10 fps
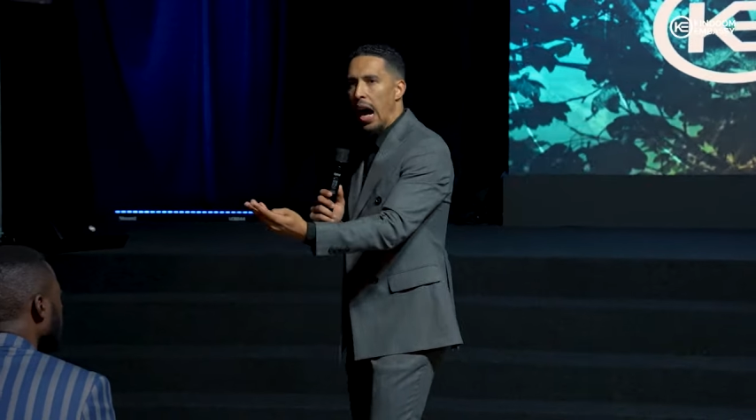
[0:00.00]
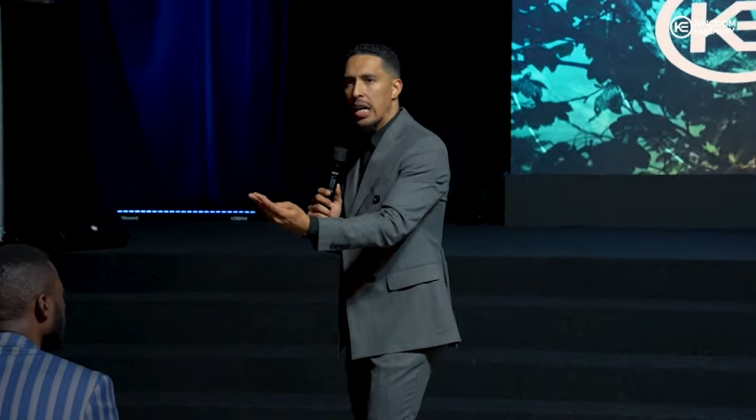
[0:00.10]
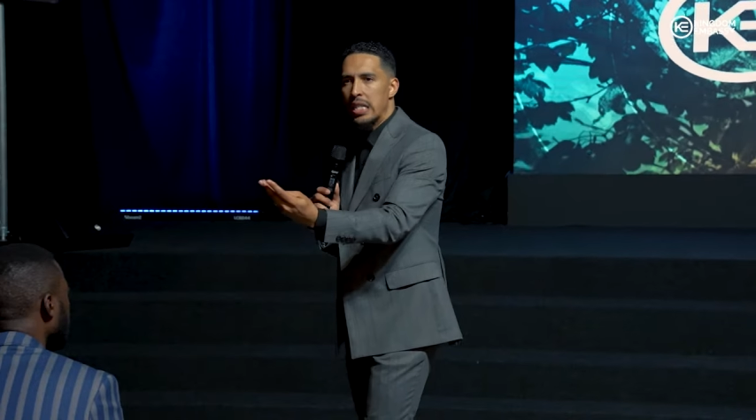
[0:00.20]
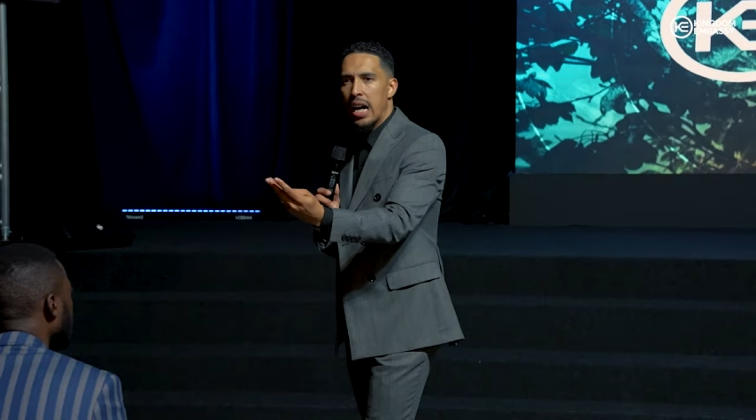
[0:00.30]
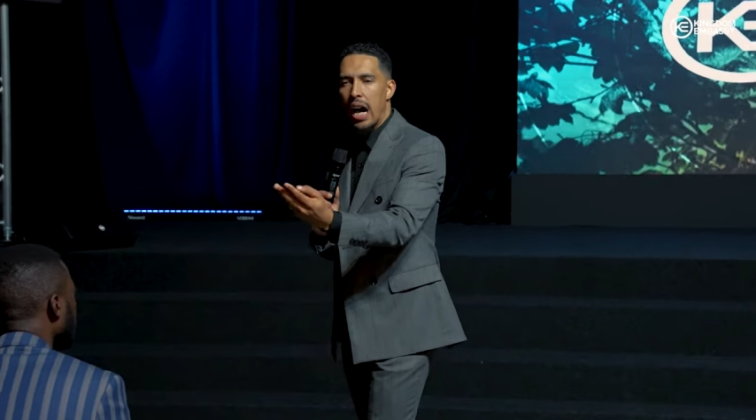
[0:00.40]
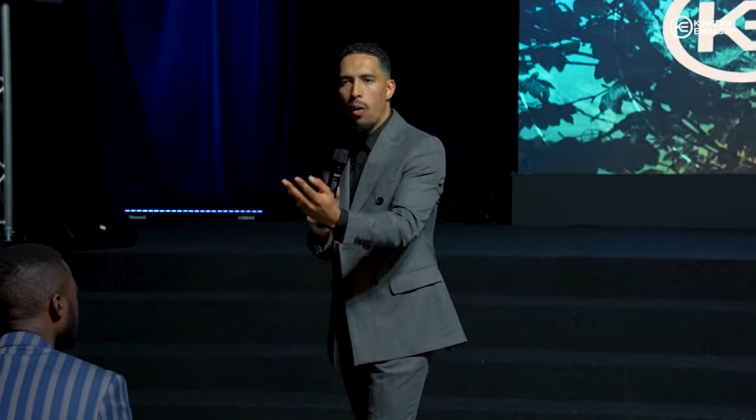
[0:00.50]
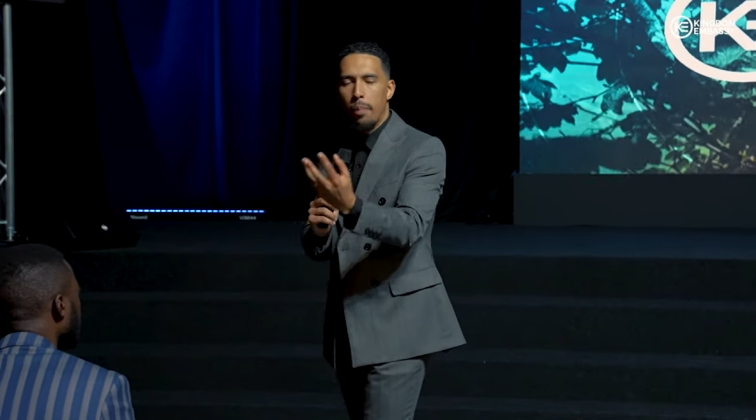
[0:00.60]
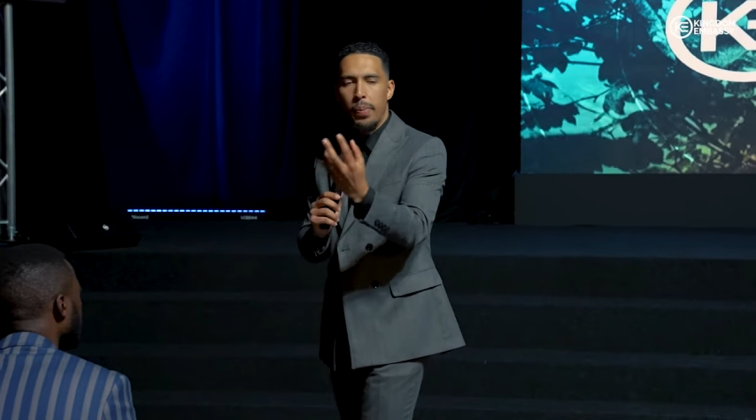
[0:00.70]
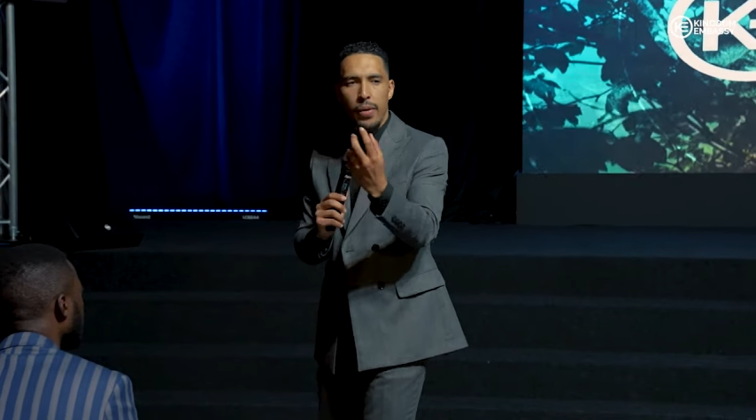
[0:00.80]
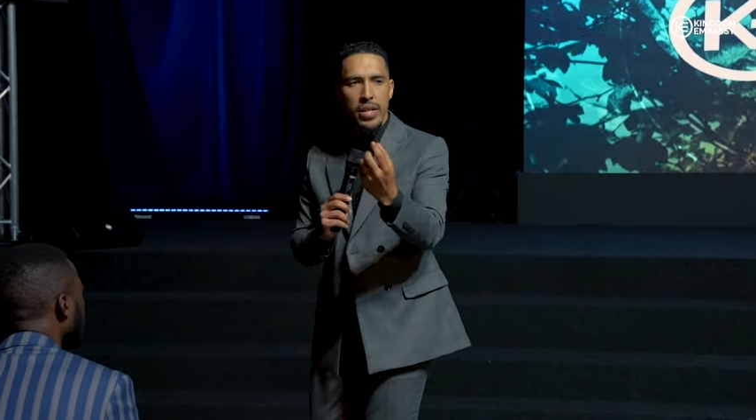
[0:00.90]
under
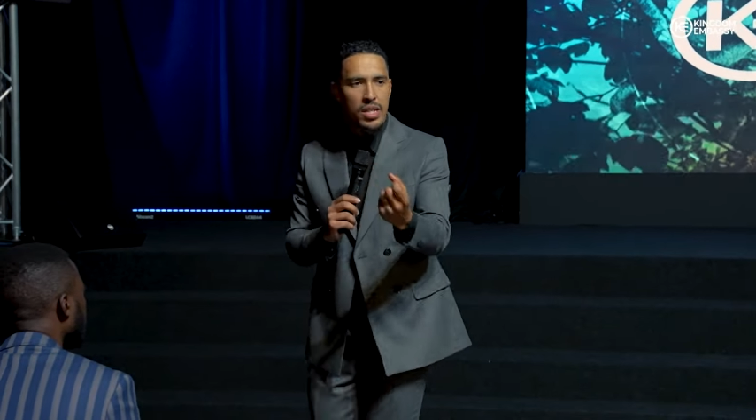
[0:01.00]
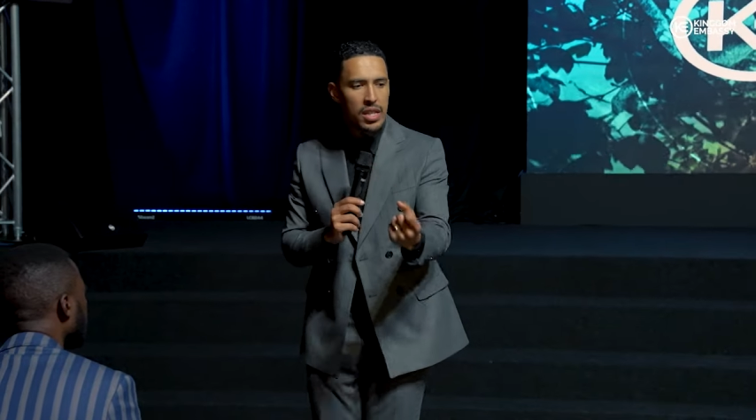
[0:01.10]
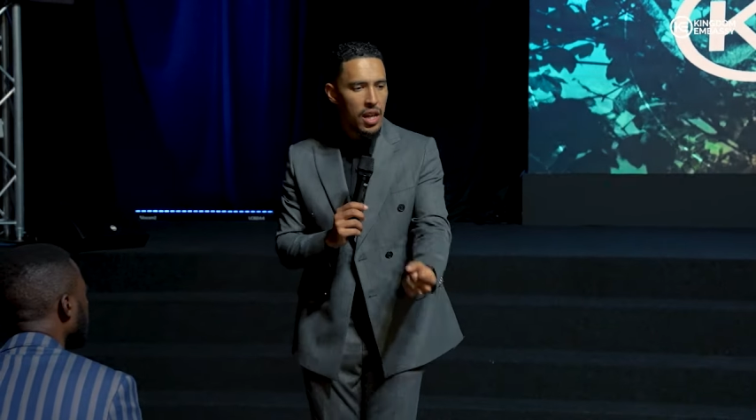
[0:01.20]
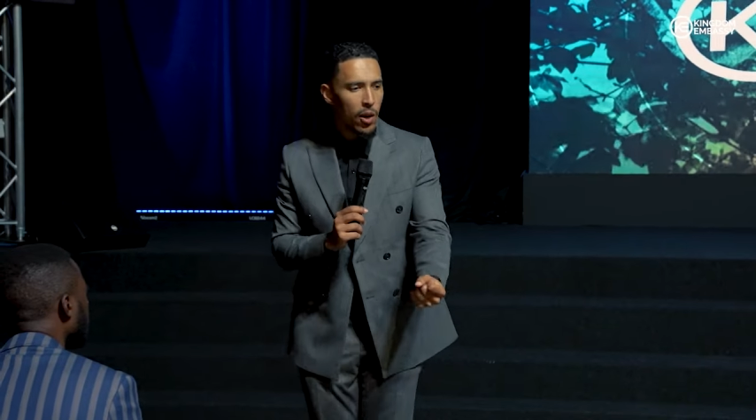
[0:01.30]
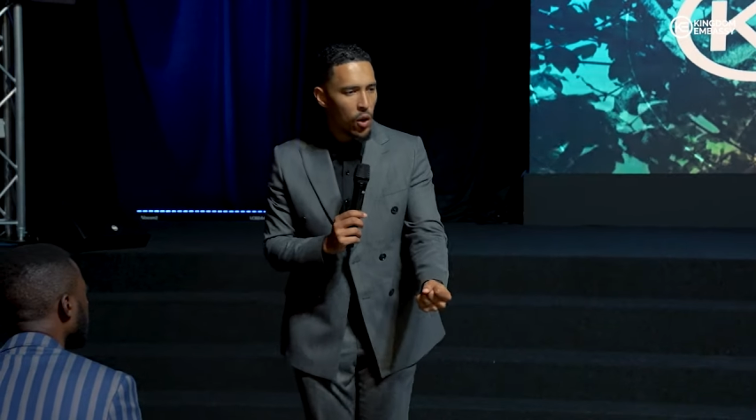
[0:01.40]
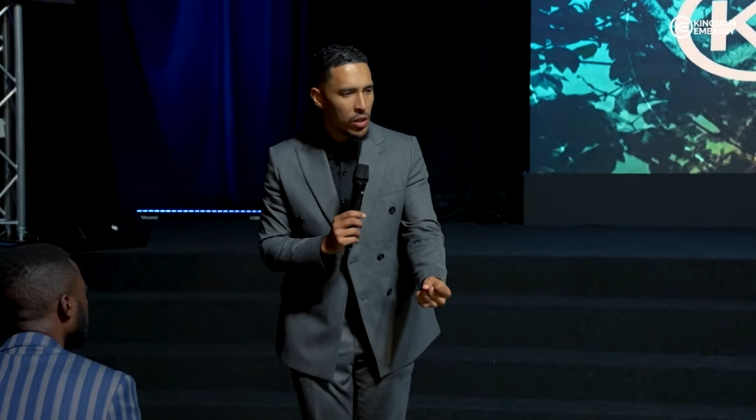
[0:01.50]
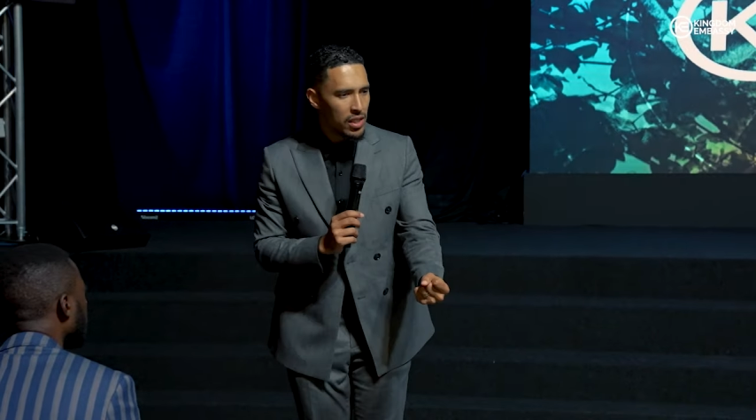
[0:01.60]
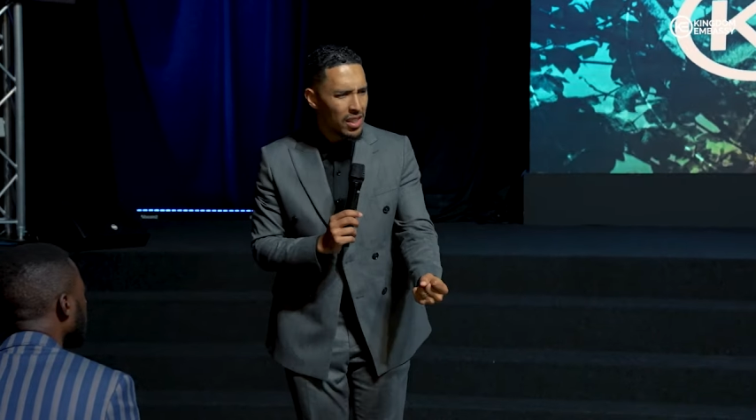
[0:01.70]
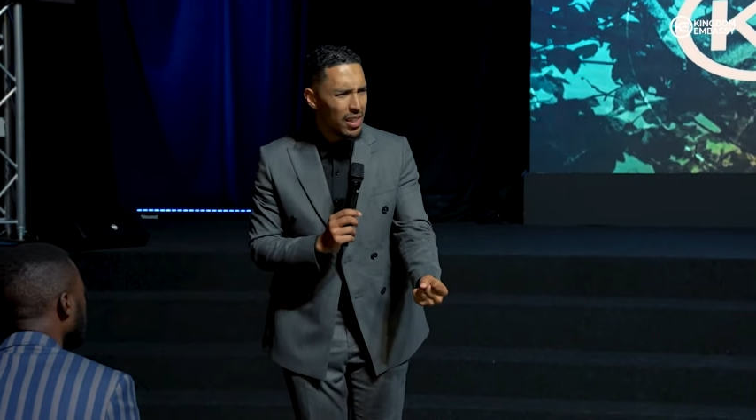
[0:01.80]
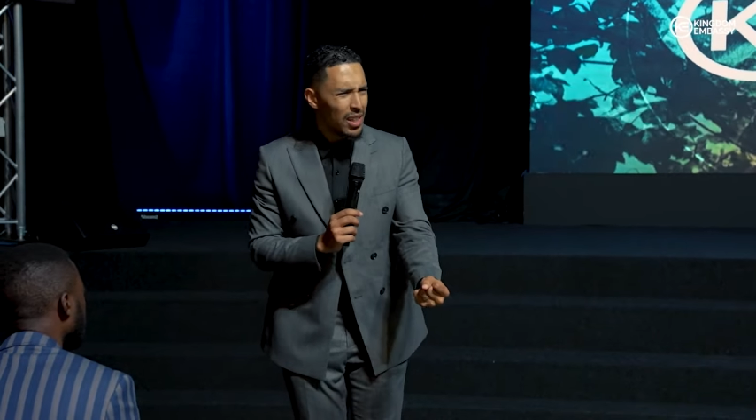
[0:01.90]
our parents in the
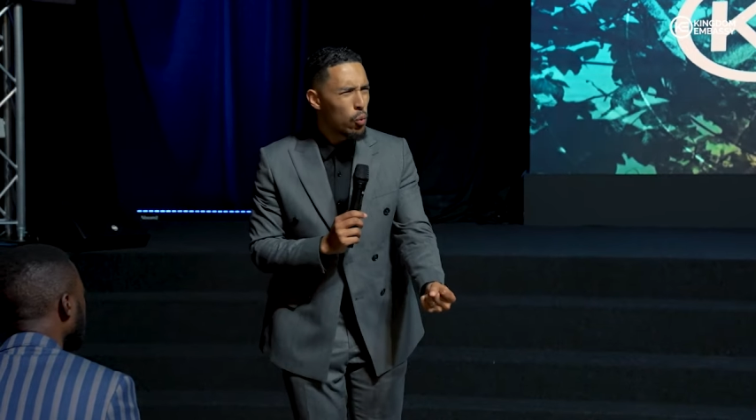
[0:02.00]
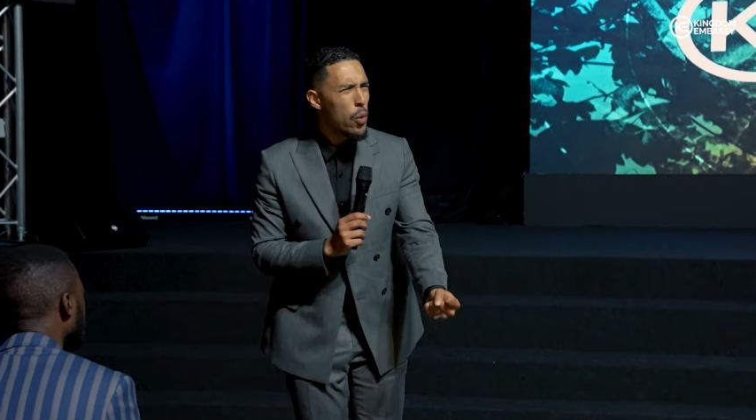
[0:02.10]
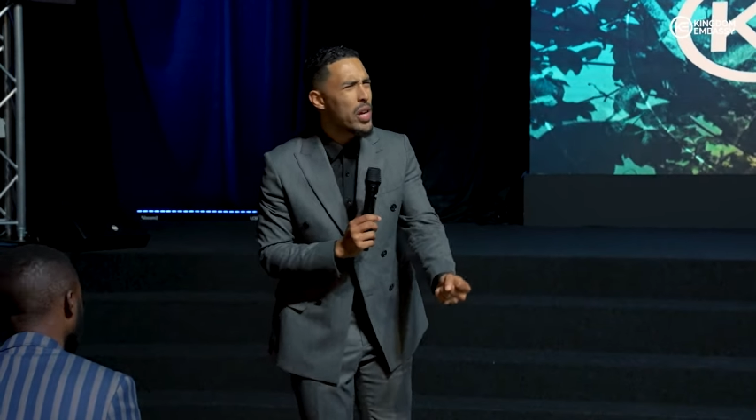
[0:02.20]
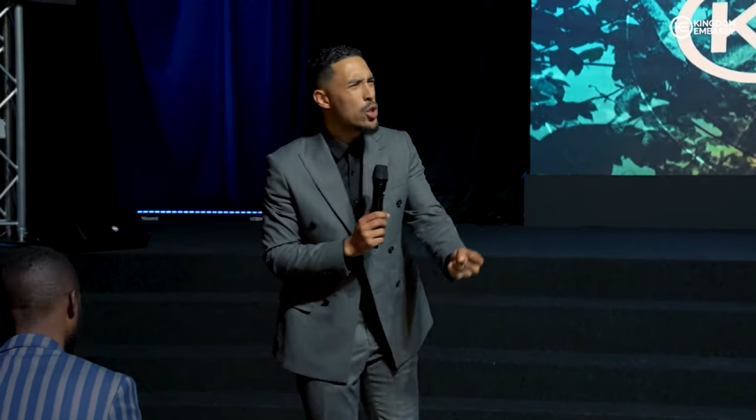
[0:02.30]
Lord, we were